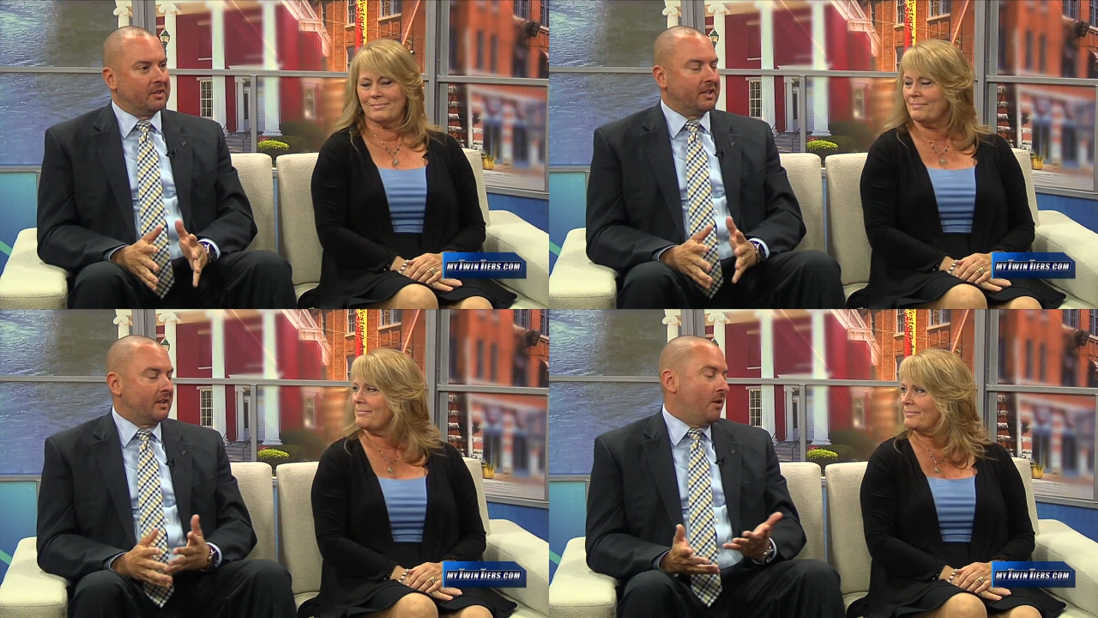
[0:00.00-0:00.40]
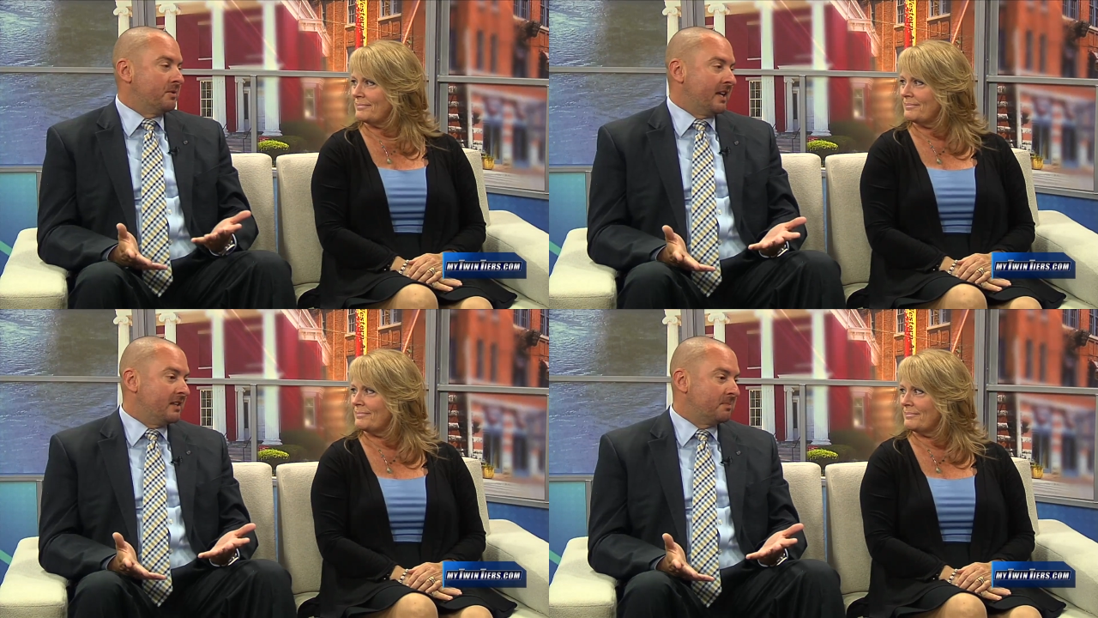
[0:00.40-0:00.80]
Speaker 1: It always
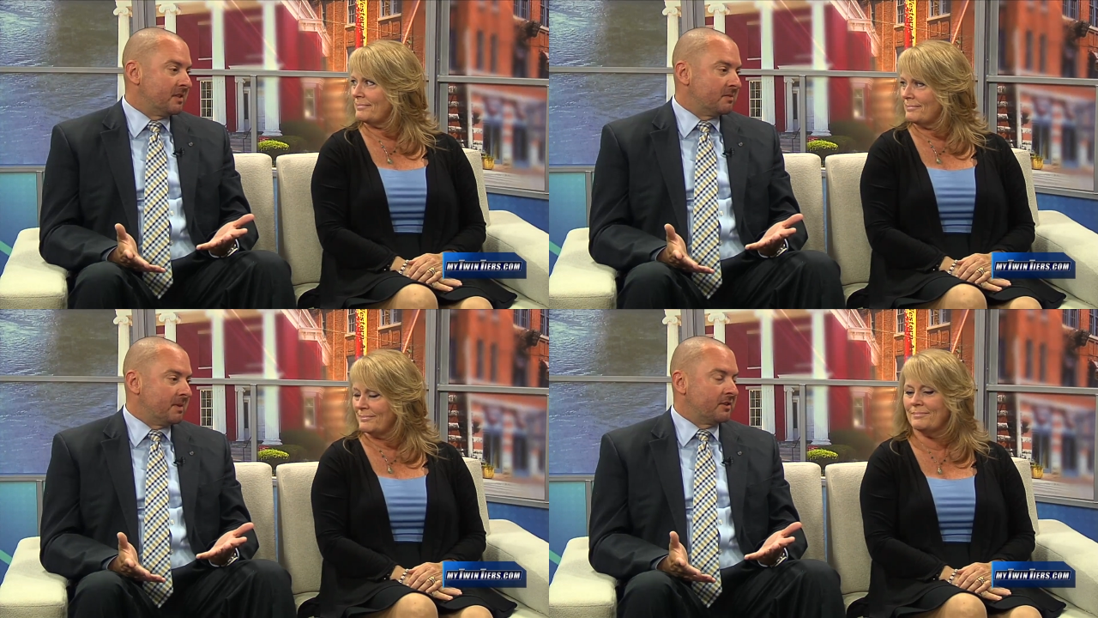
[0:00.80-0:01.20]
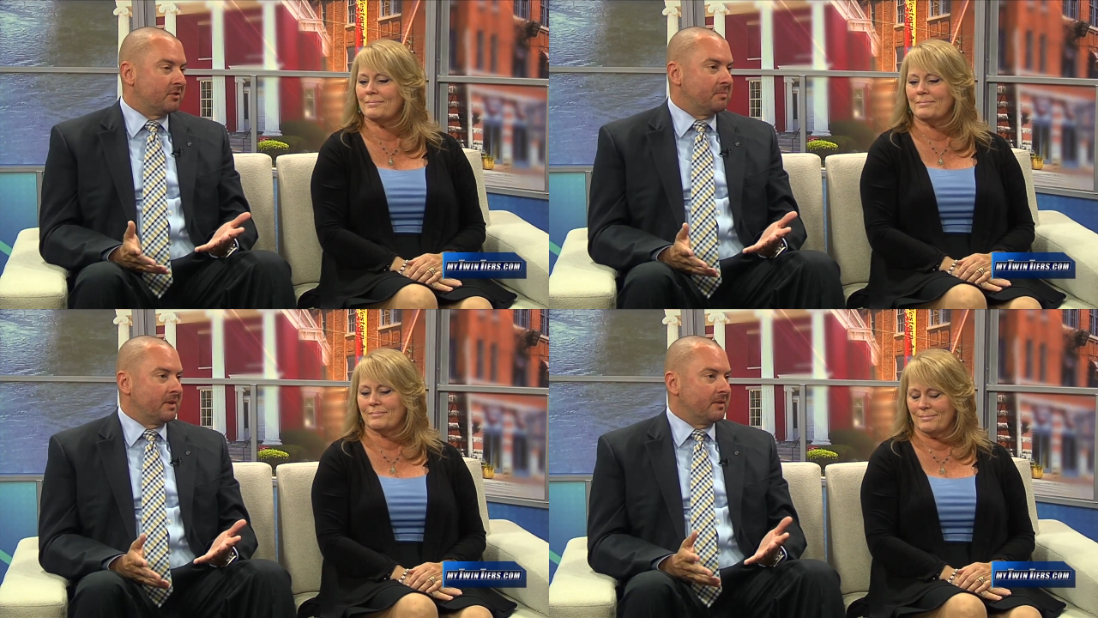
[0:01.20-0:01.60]
has been special,
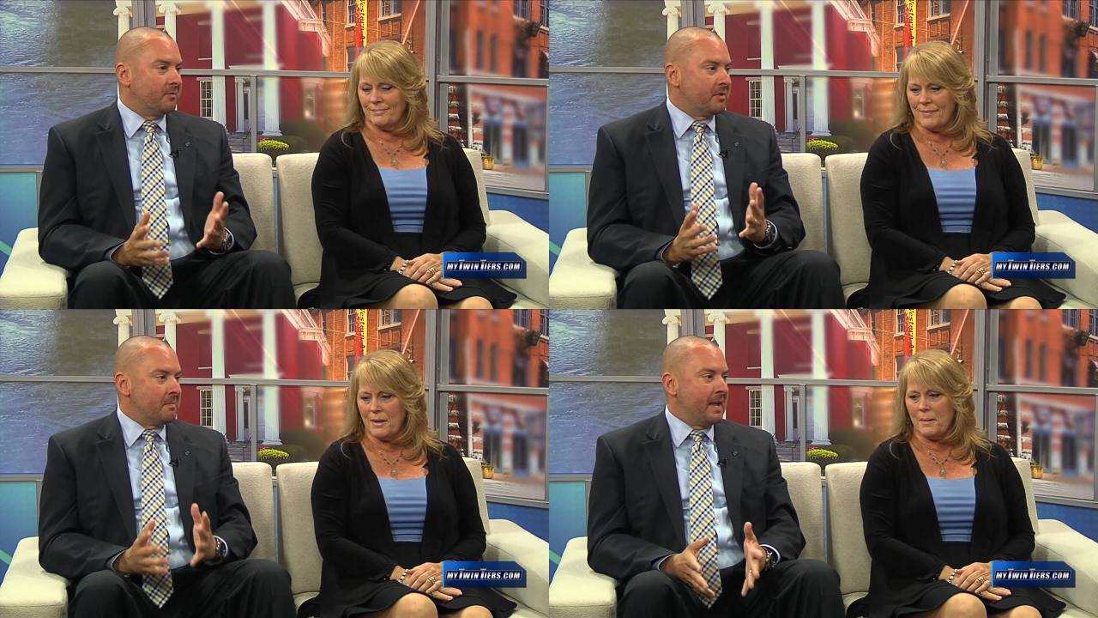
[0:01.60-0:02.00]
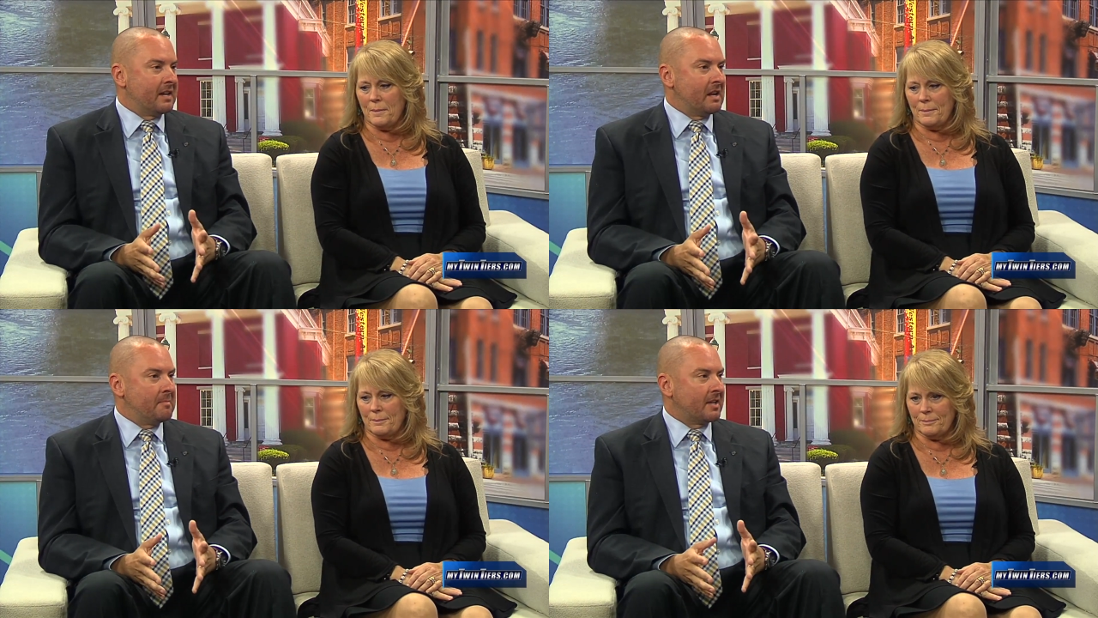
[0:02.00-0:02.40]
but when the
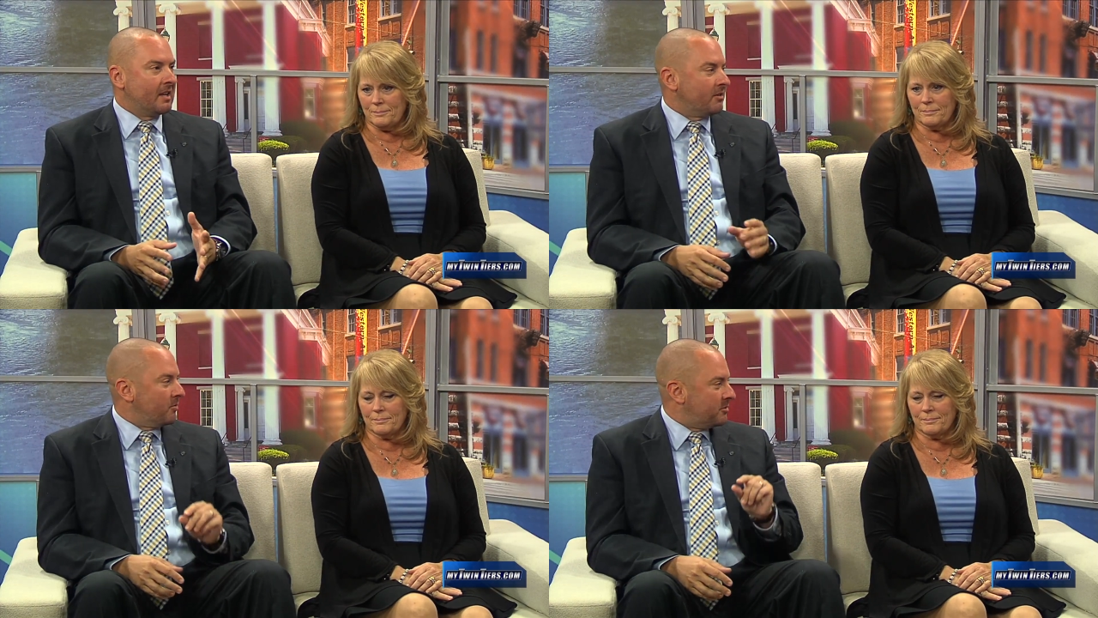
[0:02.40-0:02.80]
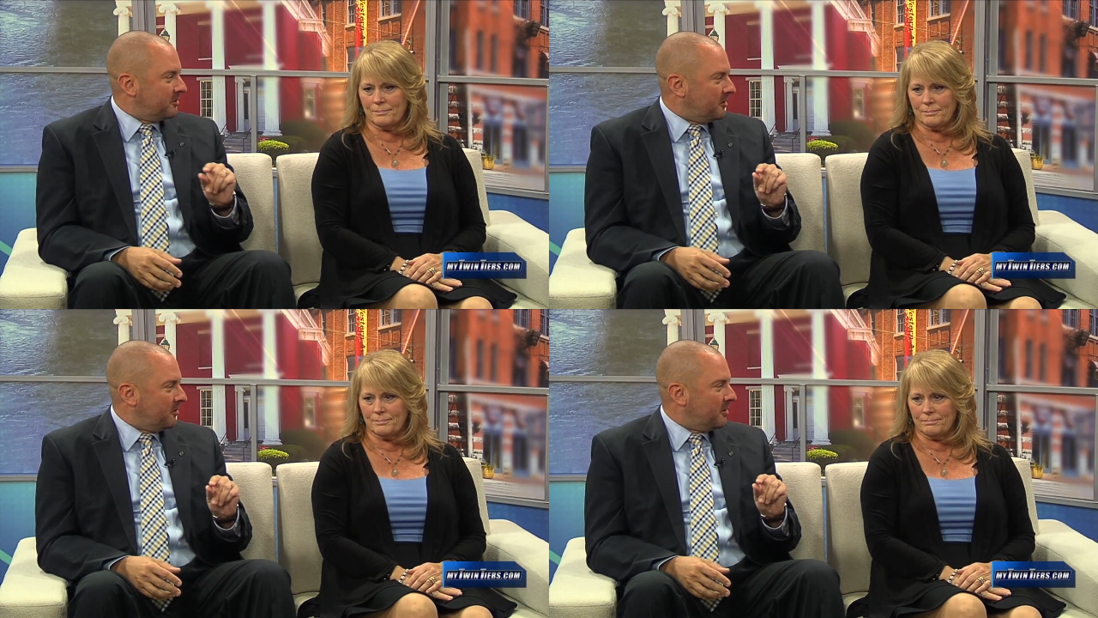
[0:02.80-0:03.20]
pandemic hit, there was just a
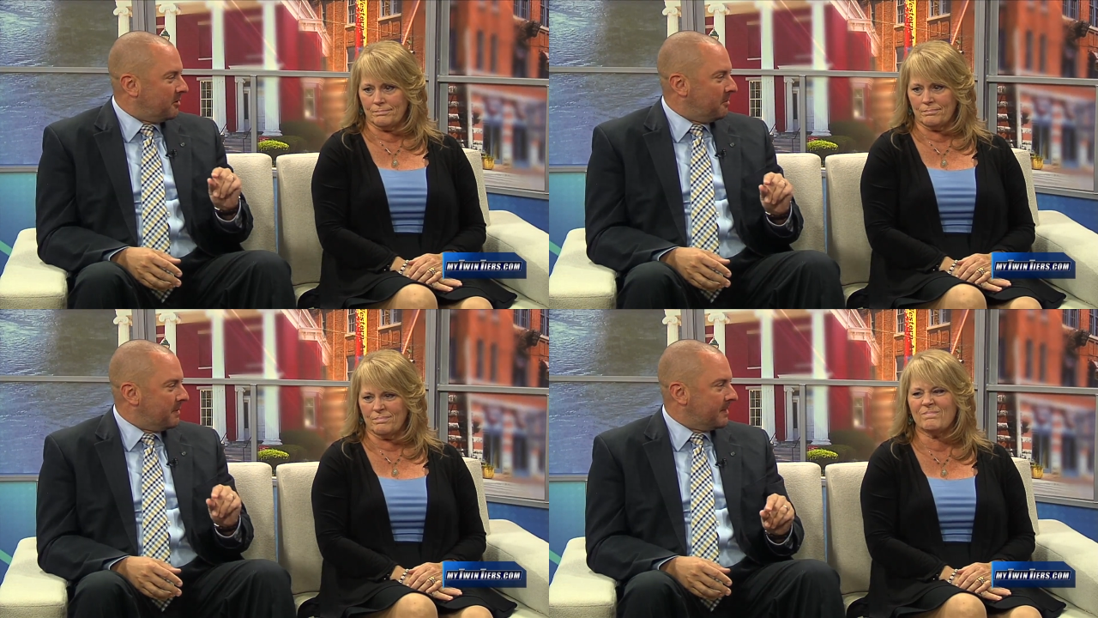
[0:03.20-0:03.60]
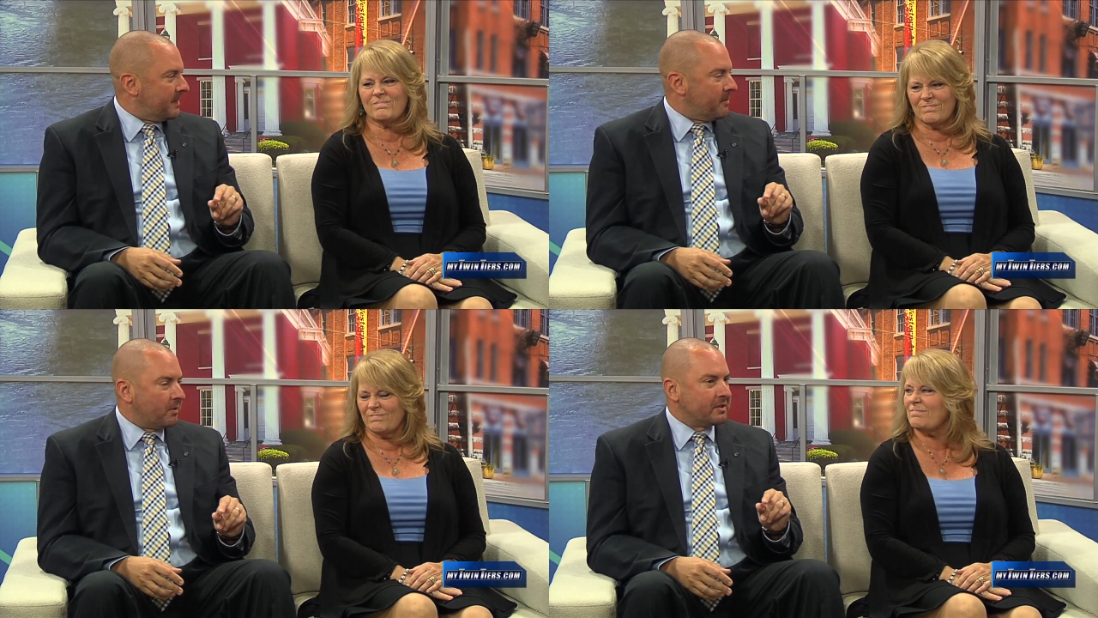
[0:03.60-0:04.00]
little bit that
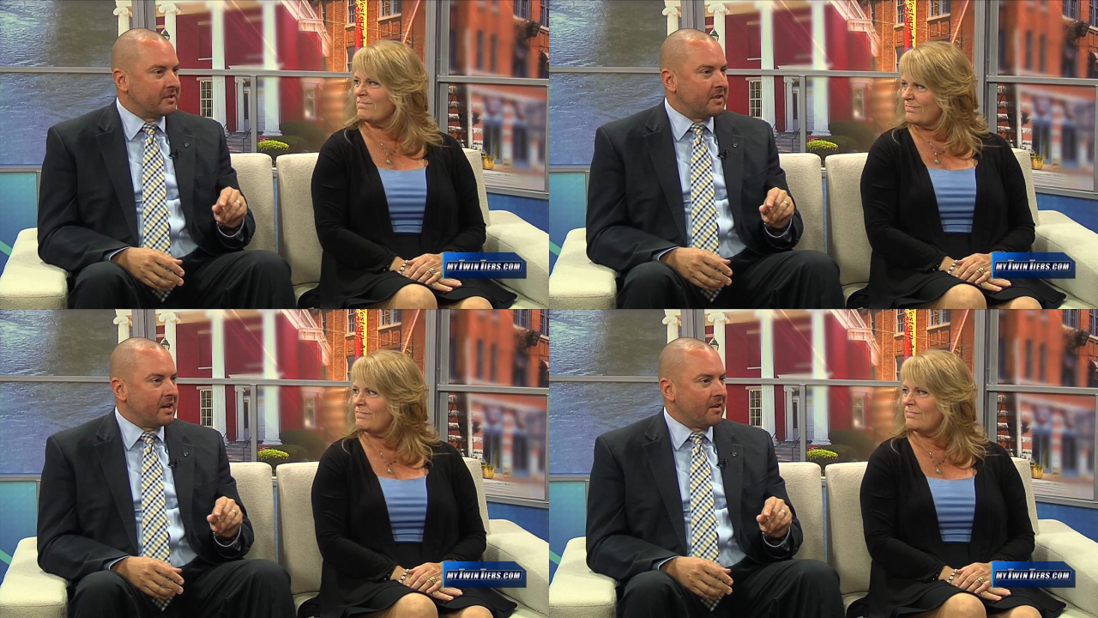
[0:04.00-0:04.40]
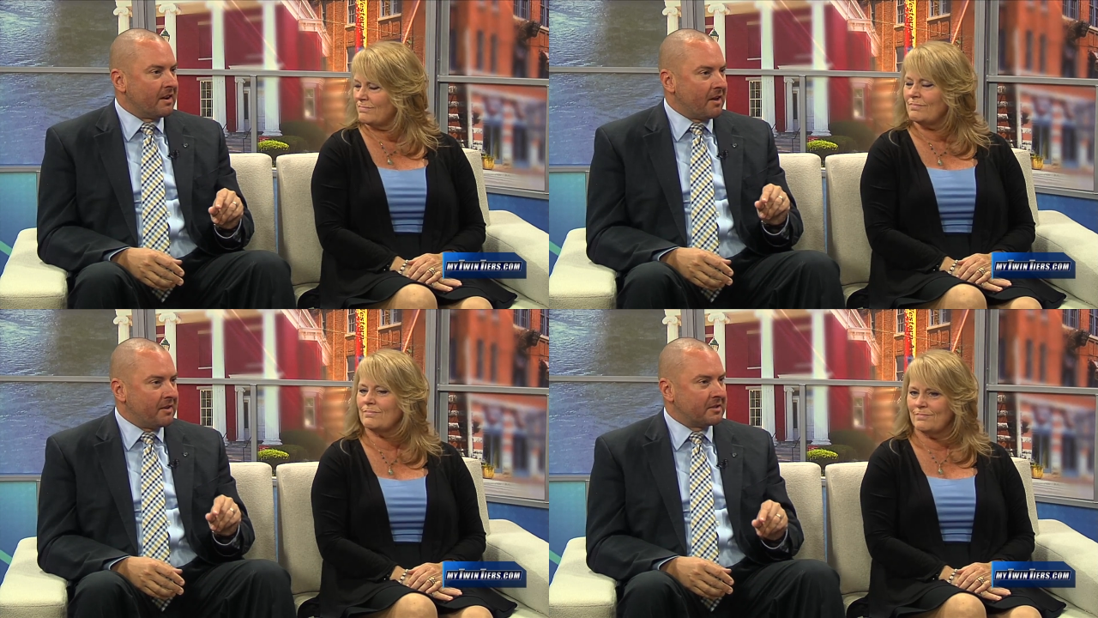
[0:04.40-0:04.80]
wasn't there. And now that it's